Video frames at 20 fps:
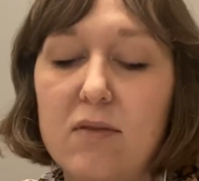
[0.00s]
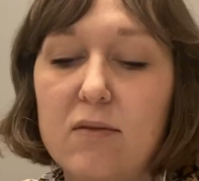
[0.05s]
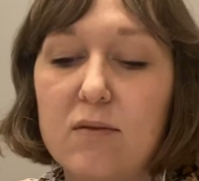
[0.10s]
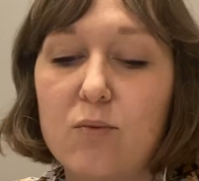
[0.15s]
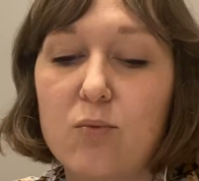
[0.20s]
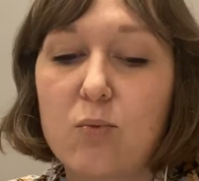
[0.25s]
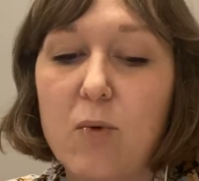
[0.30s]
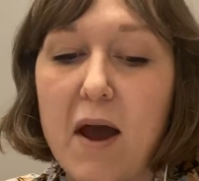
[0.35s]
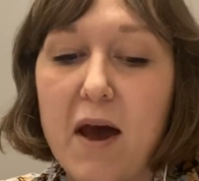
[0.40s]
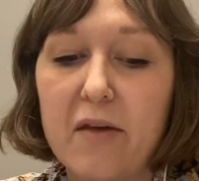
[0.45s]

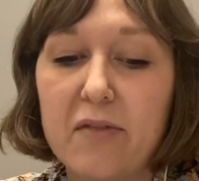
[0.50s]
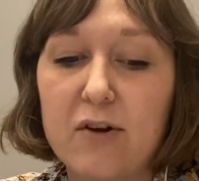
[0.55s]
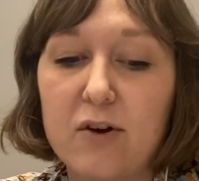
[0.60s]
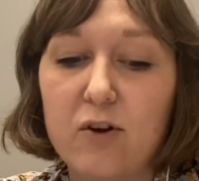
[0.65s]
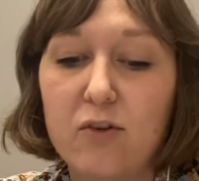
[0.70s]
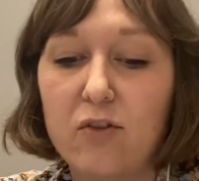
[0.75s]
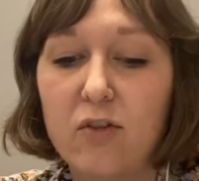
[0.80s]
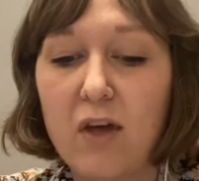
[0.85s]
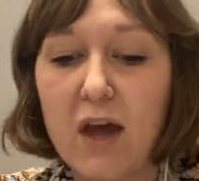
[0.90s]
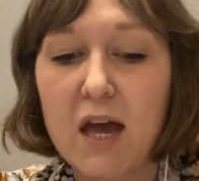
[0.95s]

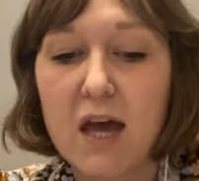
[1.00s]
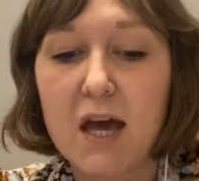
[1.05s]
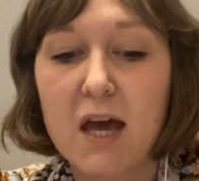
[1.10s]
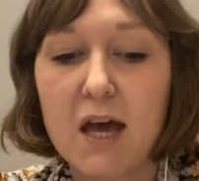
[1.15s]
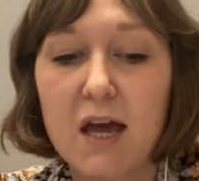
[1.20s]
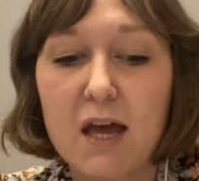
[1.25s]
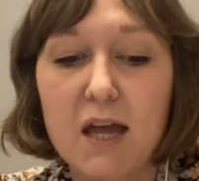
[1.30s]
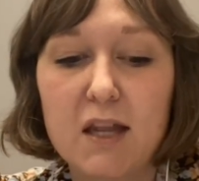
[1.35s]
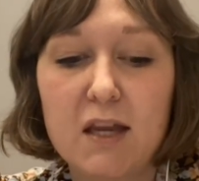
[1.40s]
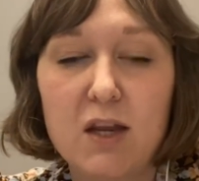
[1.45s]
rather
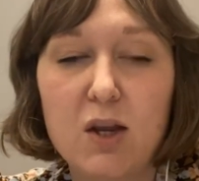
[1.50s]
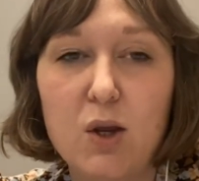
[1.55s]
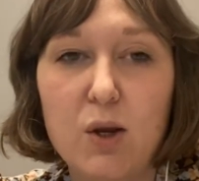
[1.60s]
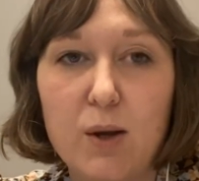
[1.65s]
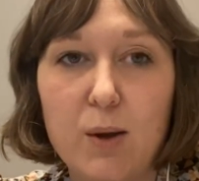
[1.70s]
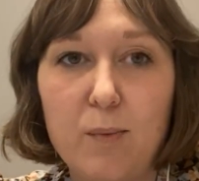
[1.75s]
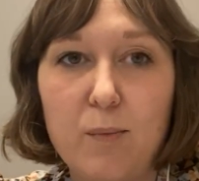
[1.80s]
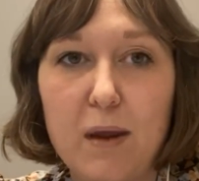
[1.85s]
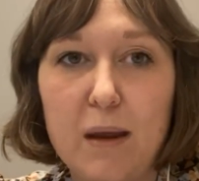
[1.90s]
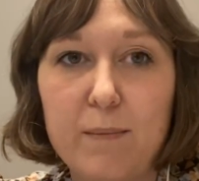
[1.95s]
than,
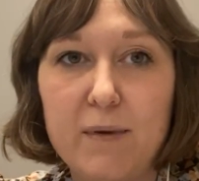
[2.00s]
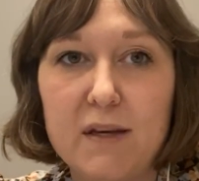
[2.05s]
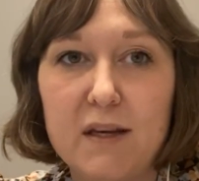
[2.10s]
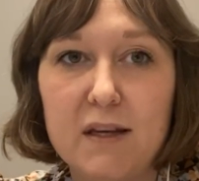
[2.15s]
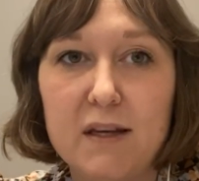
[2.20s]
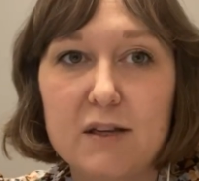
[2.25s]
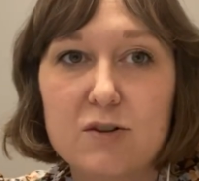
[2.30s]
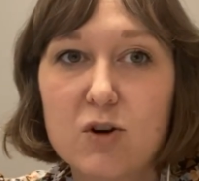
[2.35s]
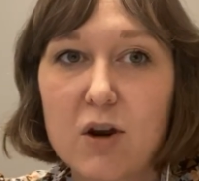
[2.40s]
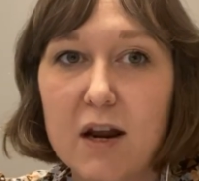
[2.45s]

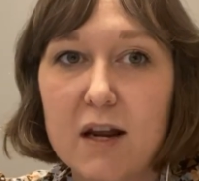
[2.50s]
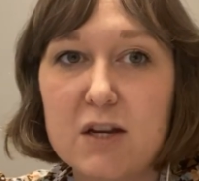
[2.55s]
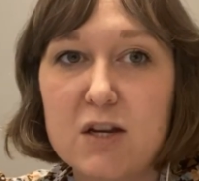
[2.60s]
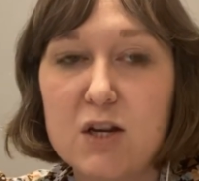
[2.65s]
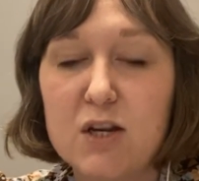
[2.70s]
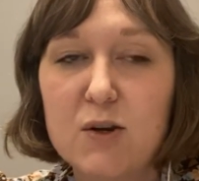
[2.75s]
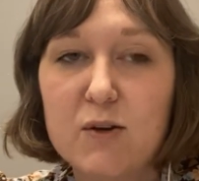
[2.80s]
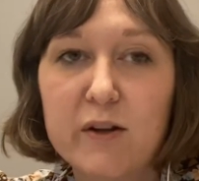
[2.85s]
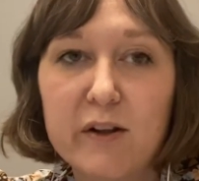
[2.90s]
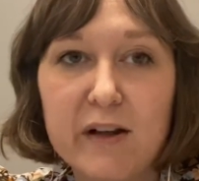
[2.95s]
maybe trying to
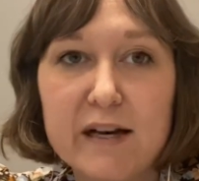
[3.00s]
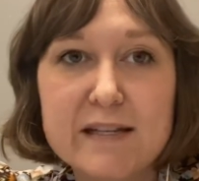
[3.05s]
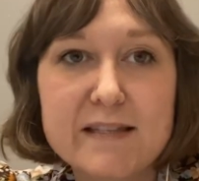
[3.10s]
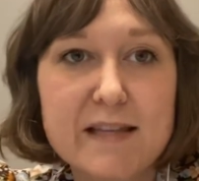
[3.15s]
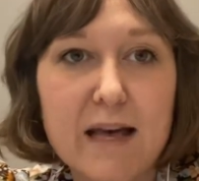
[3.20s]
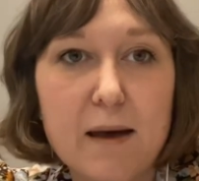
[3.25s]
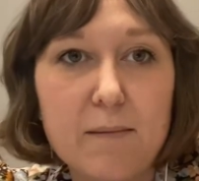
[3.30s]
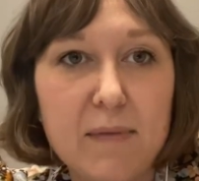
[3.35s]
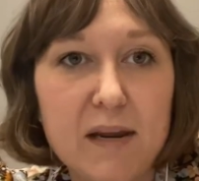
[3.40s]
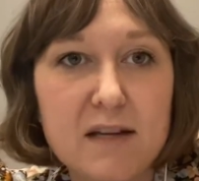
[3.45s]
utilize
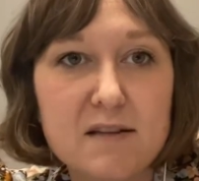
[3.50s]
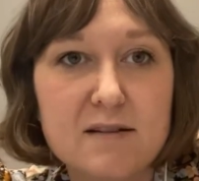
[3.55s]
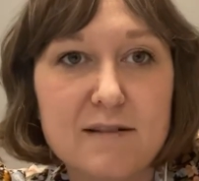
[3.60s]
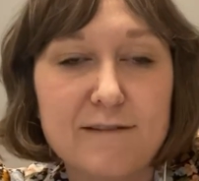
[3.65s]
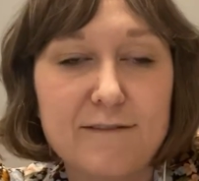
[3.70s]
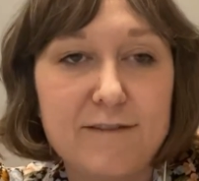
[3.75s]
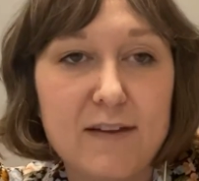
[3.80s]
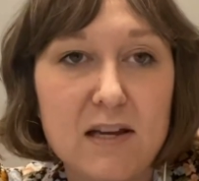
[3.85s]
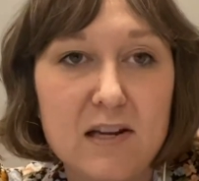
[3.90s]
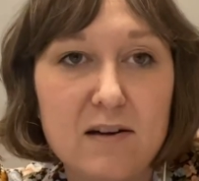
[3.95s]
that meat to
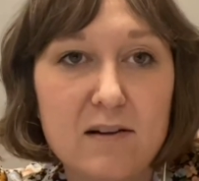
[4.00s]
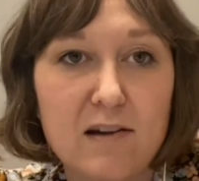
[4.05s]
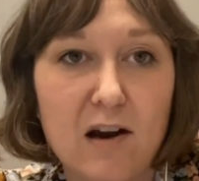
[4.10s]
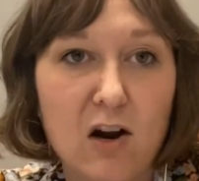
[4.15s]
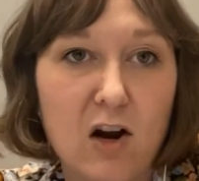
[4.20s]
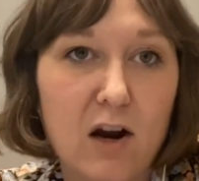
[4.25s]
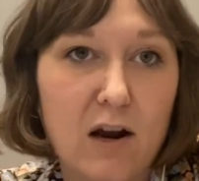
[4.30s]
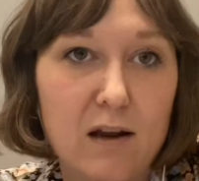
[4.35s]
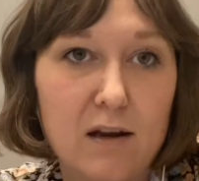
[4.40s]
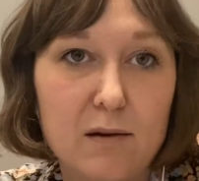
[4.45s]
feed
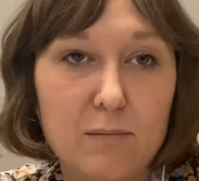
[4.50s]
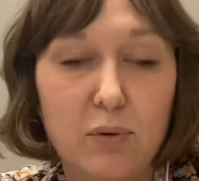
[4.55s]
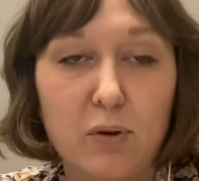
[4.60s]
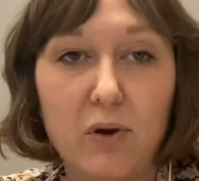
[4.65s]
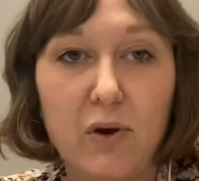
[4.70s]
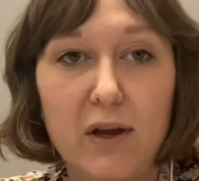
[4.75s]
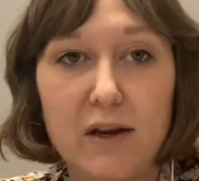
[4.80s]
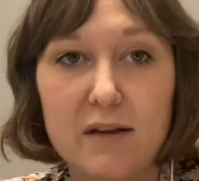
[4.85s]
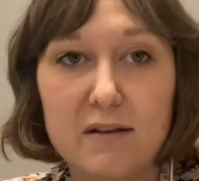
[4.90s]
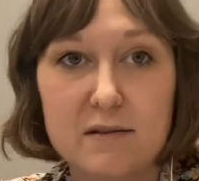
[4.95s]
our
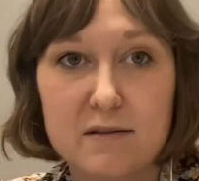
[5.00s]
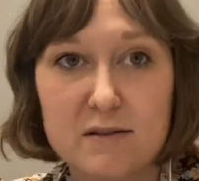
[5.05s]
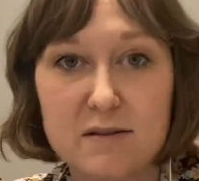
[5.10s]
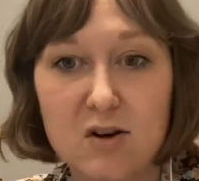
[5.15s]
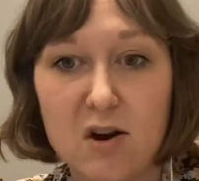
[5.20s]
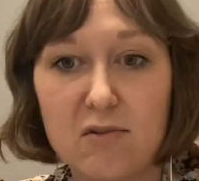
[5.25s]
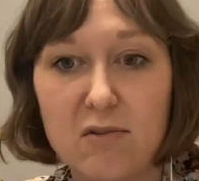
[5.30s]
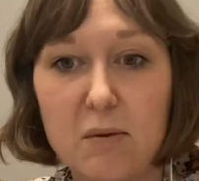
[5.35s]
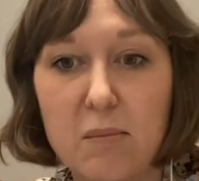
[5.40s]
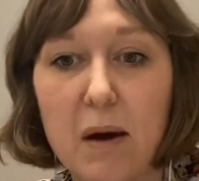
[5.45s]
unemployed and
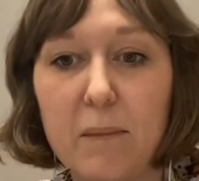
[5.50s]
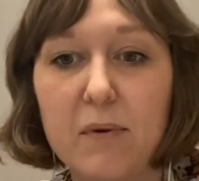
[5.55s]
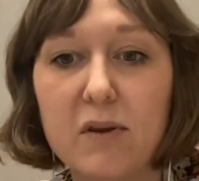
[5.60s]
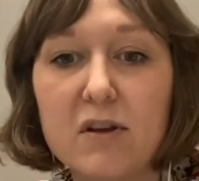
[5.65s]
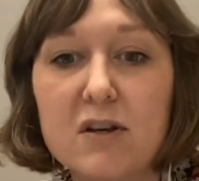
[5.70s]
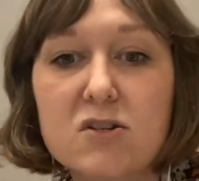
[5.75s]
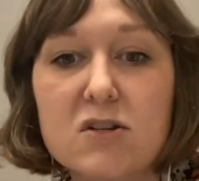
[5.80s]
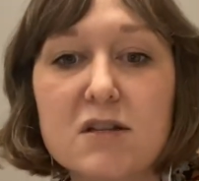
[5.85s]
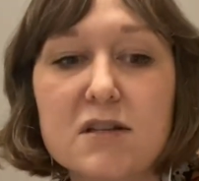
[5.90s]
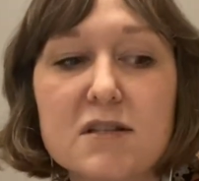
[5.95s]
starving
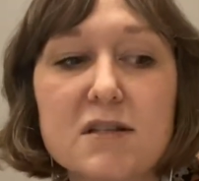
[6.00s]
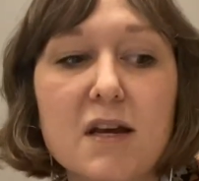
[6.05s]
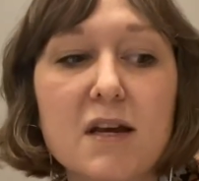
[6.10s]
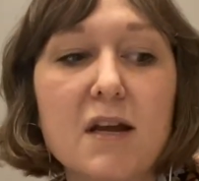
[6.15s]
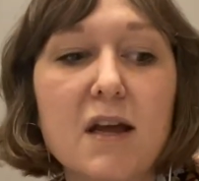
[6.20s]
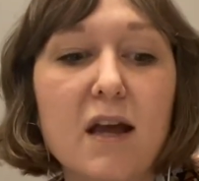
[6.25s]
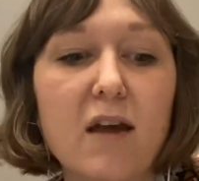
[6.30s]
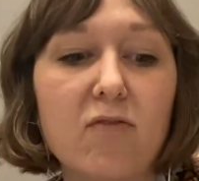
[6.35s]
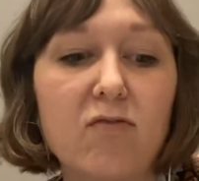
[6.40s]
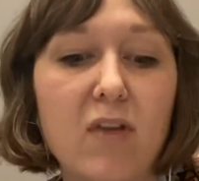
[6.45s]
populations,
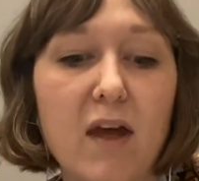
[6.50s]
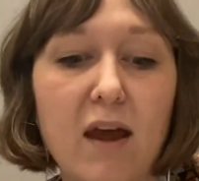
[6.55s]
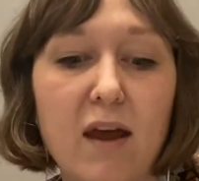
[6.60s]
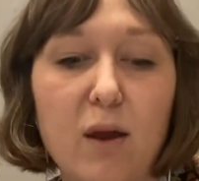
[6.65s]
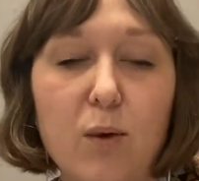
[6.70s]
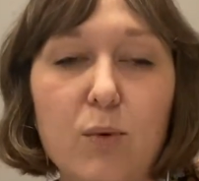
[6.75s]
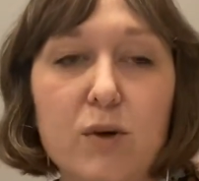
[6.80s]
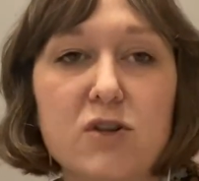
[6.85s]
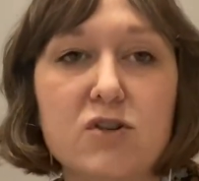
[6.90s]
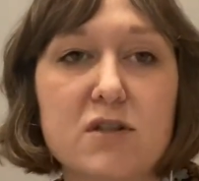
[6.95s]

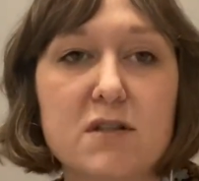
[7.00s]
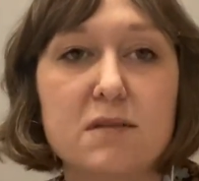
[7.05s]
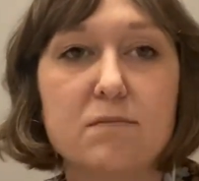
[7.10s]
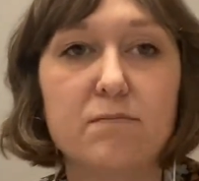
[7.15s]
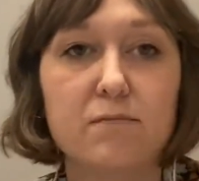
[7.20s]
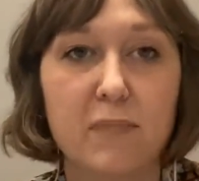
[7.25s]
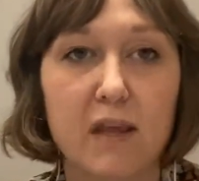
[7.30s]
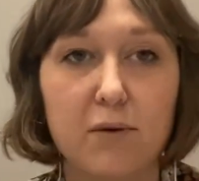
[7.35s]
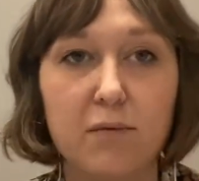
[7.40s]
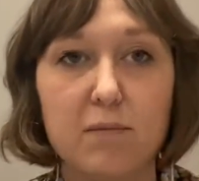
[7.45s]
they would
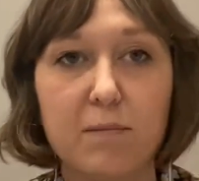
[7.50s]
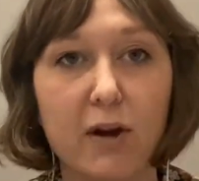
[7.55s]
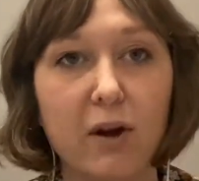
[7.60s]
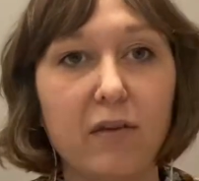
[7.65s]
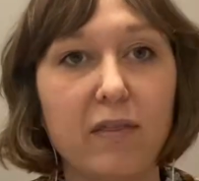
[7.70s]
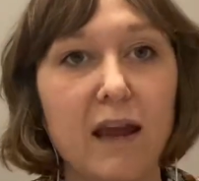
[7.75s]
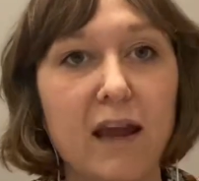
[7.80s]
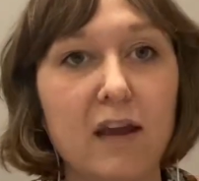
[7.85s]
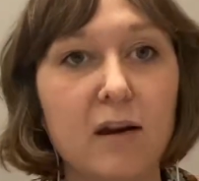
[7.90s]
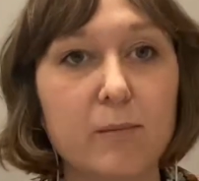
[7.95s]

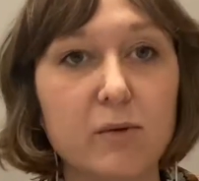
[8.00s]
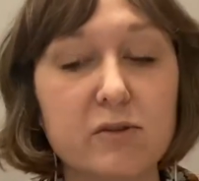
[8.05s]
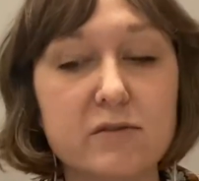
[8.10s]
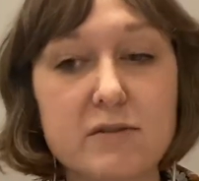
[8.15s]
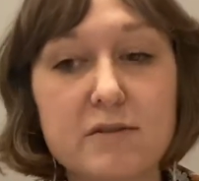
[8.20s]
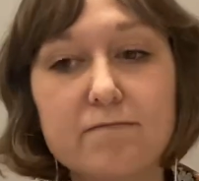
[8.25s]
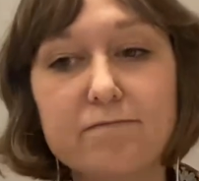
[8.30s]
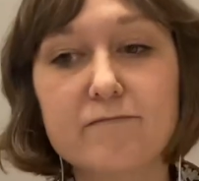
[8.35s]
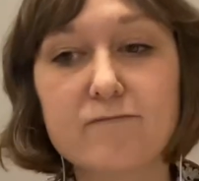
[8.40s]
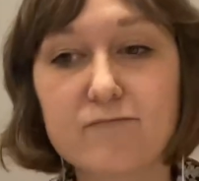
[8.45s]
bury the
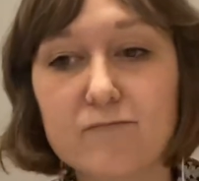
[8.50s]
animals.